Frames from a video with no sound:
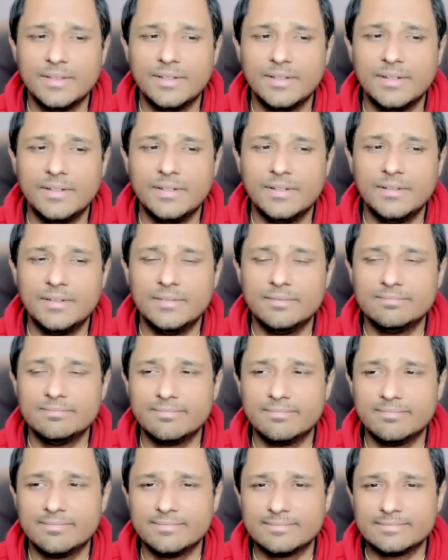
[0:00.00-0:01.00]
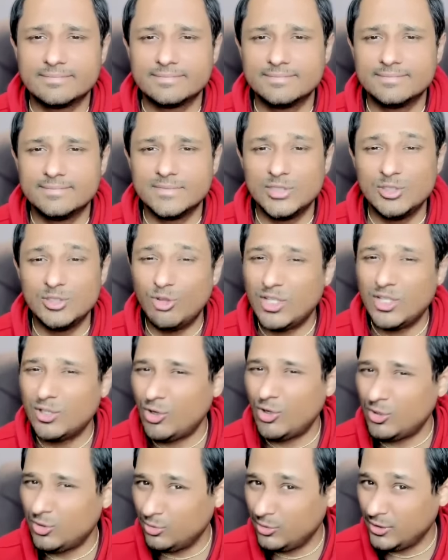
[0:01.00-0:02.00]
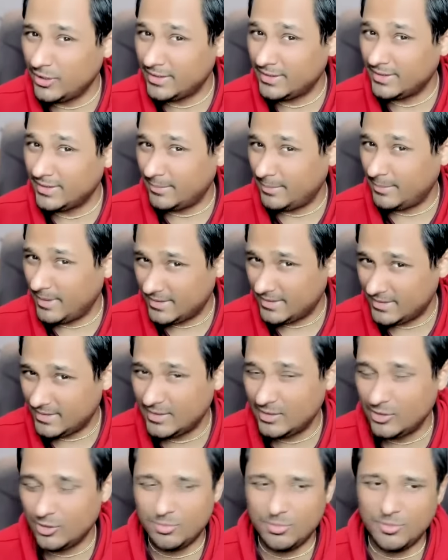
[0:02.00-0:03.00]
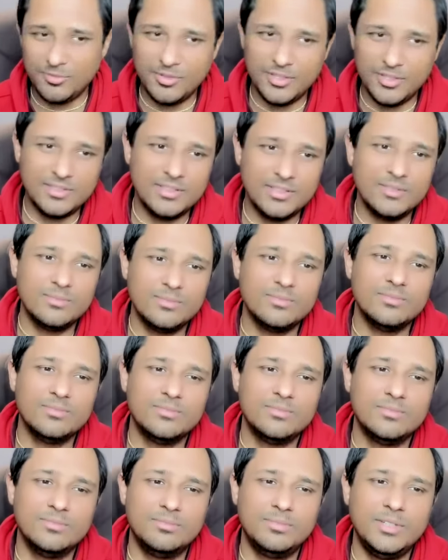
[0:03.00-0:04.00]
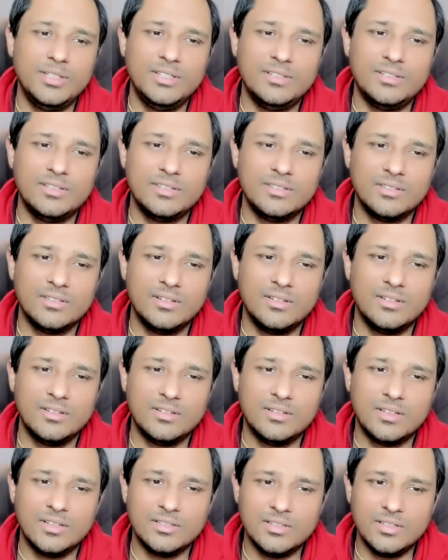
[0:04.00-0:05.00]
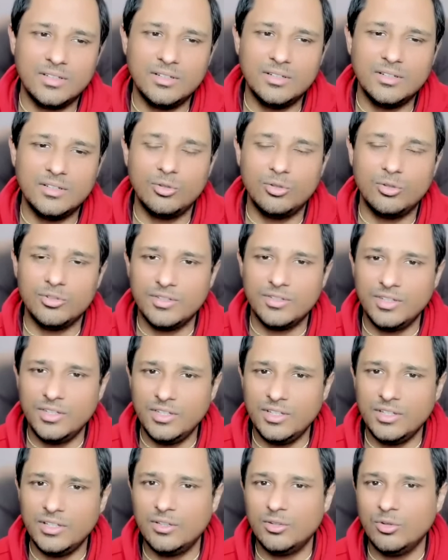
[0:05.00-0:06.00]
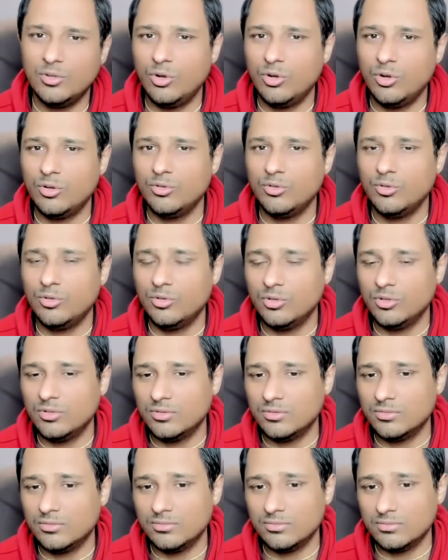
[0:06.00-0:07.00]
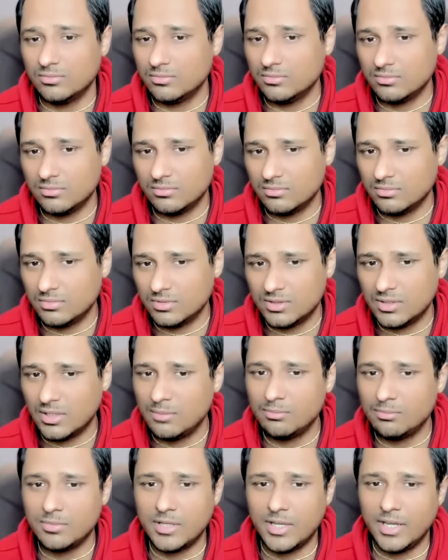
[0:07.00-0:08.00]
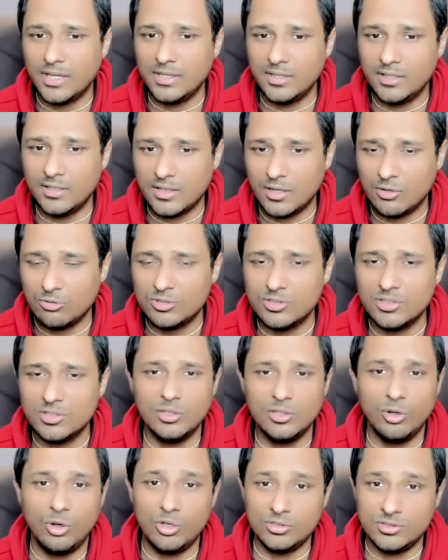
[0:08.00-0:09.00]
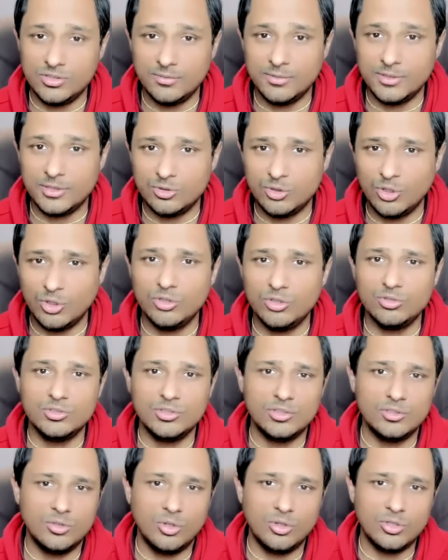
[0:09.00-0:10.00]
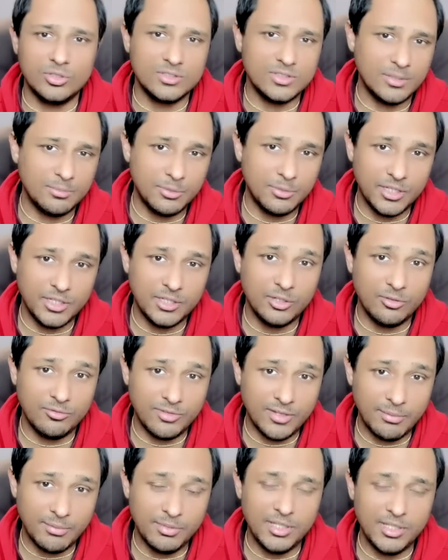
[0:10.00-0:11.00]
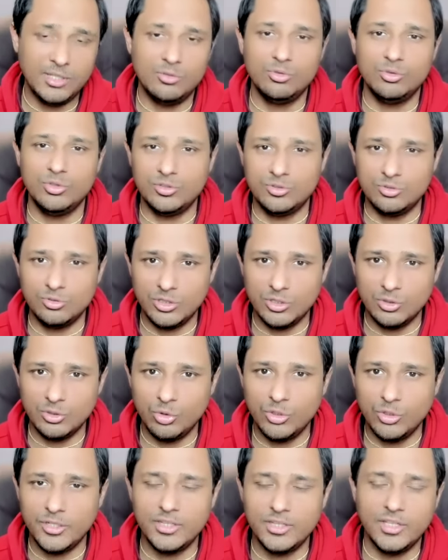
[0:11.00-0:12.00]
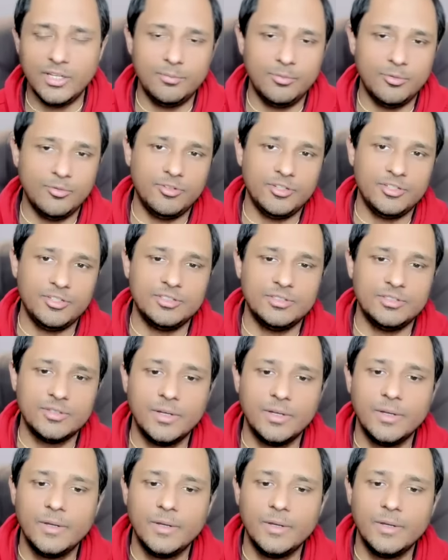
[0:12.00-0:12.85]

um, you are not doing the best in your profession, please uh, consult your senior or you know your, some career counselor or some astrologer or somebody in your family who is doing good in their profession,